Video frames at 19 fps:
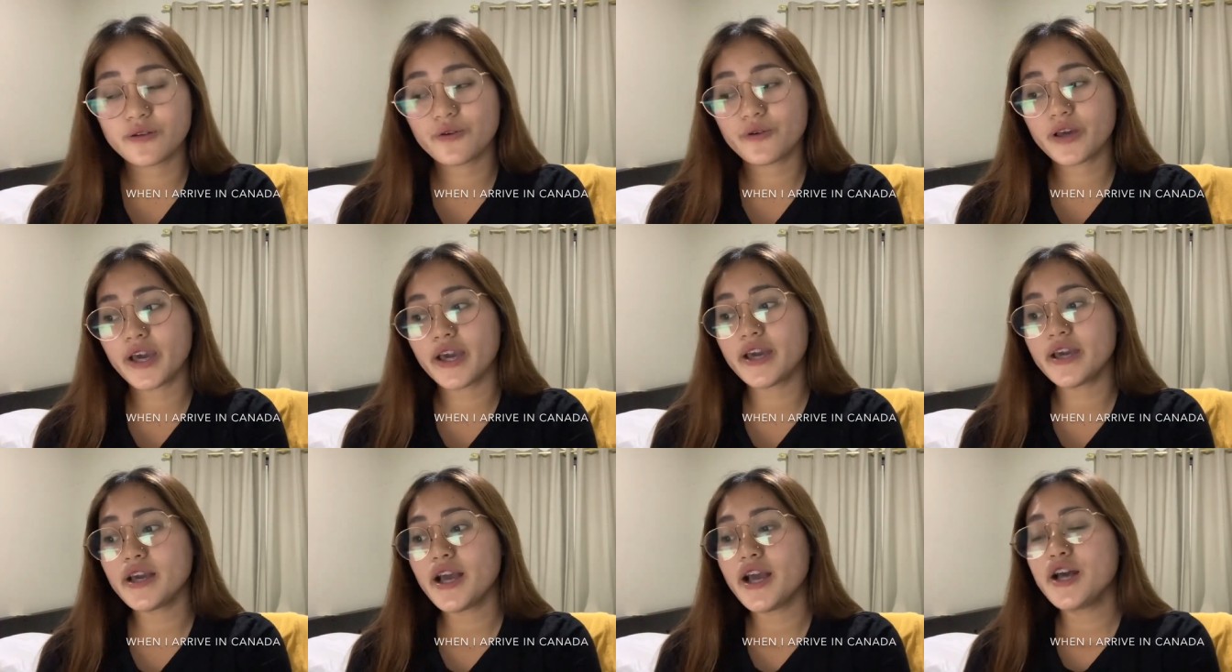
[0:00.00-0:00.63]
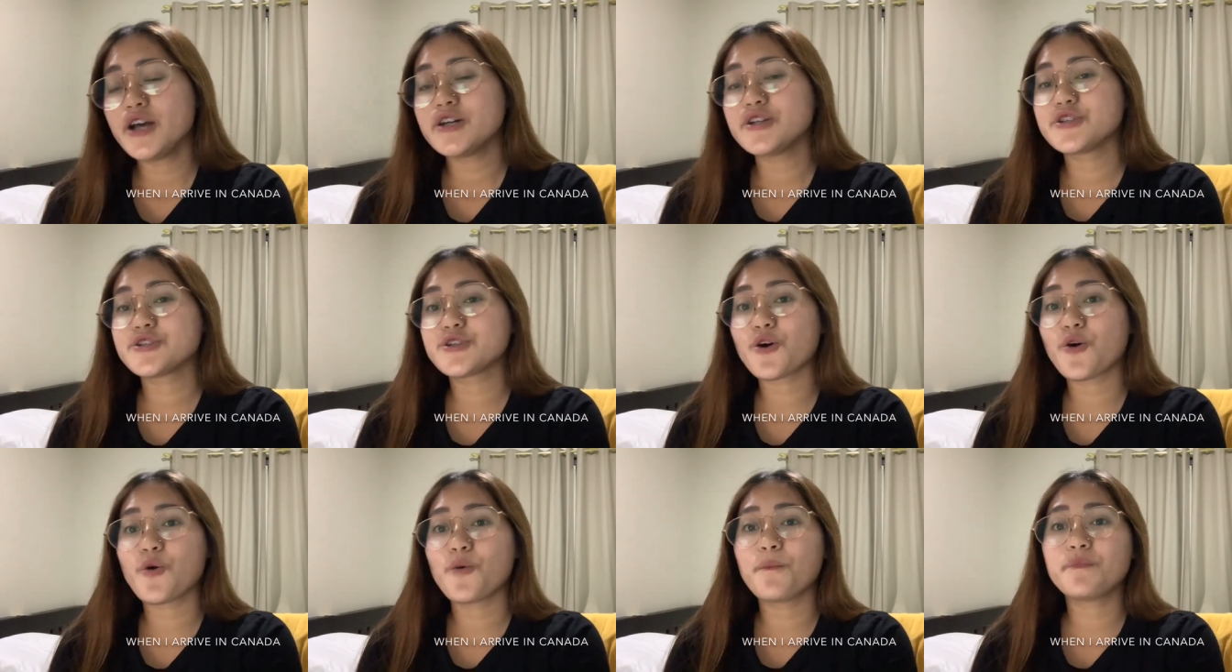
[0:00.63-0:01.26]
Okay,
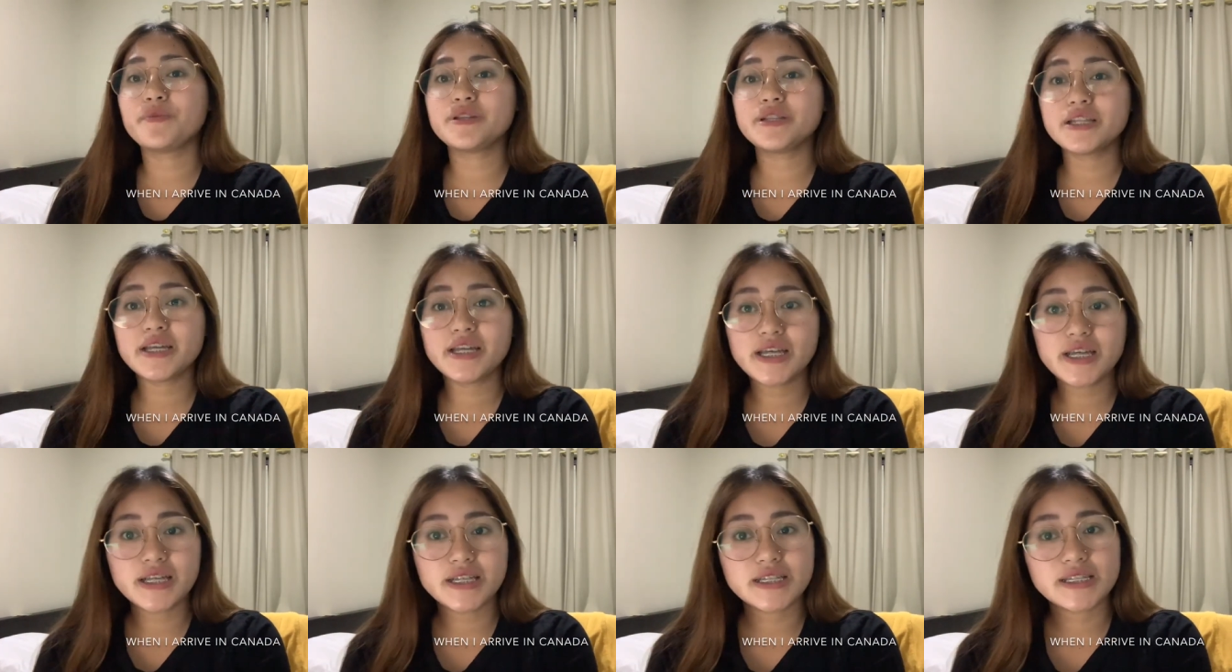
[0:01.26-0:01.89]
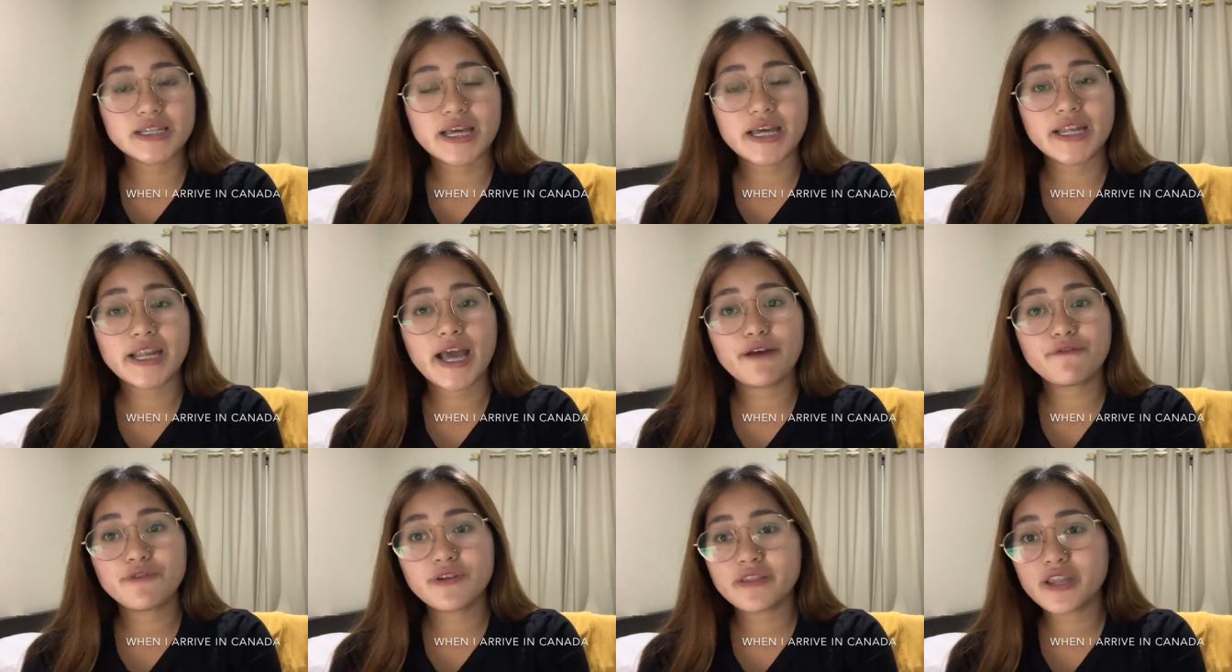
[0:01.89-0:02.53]
so please, and
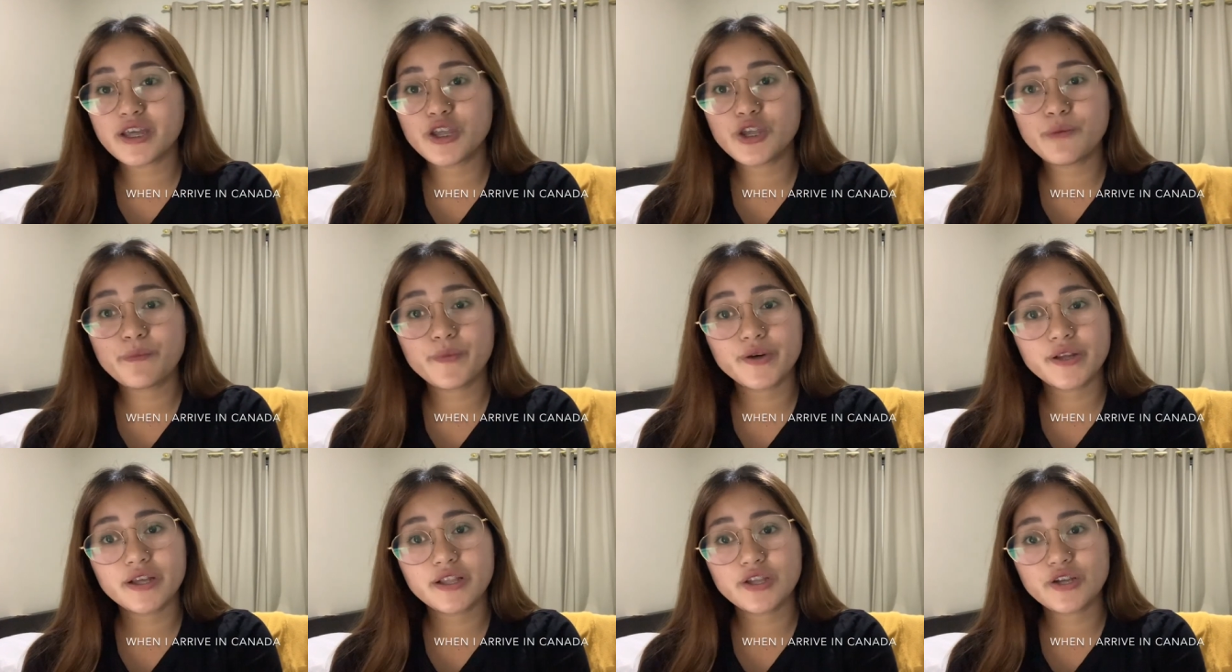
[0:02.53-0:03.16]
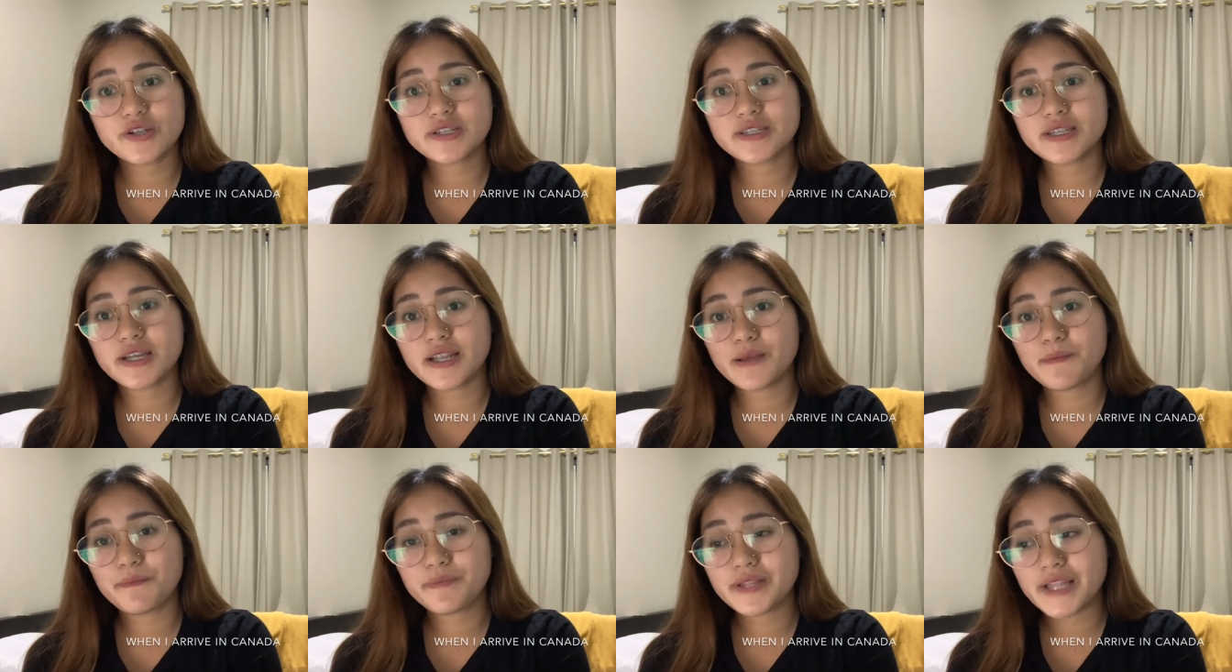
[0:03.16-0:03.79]
everything you put in your
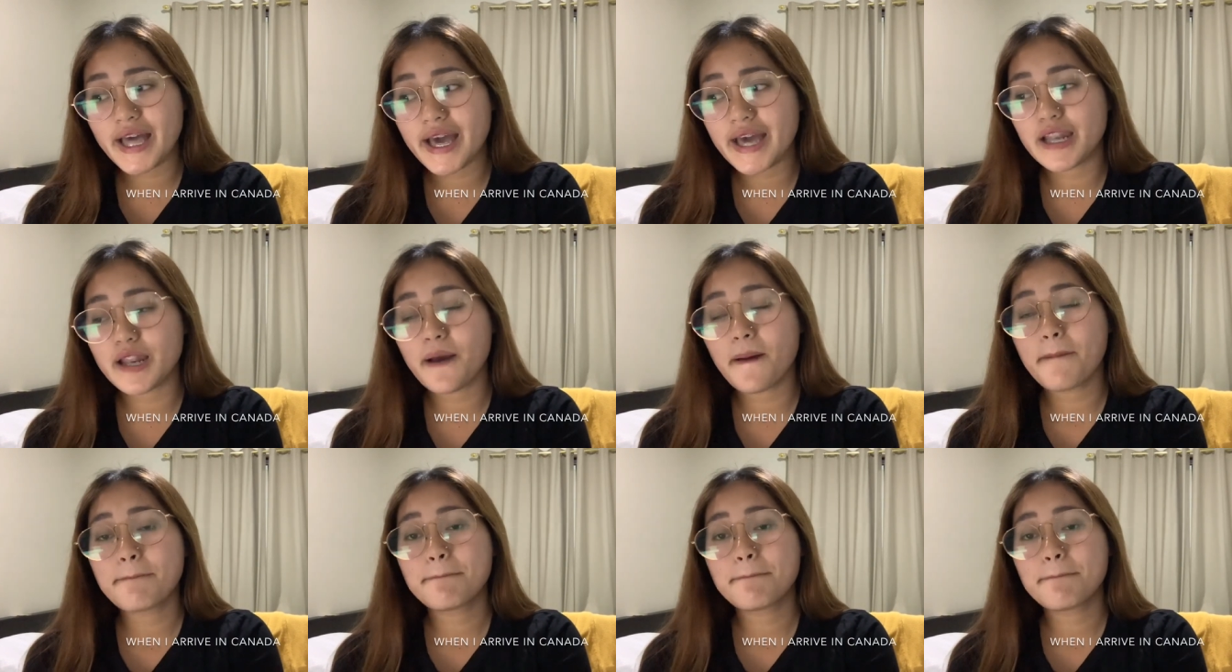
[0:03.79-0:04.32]
study plan,